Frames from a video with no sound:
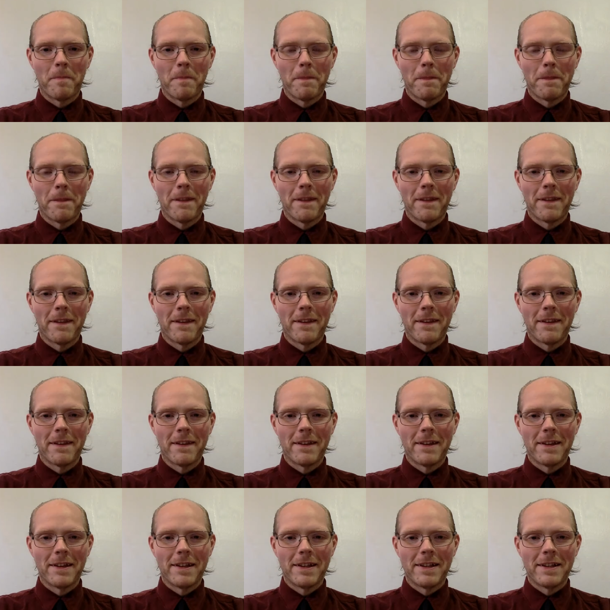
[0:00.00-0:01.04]

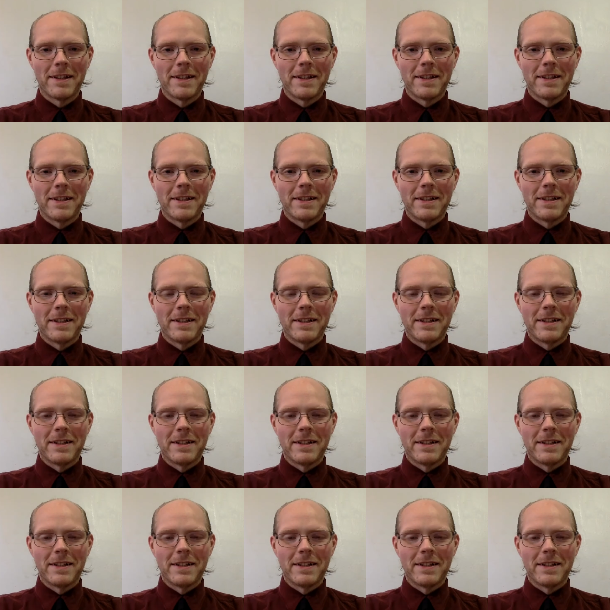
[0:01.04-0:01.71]
No one is speaking in this clip.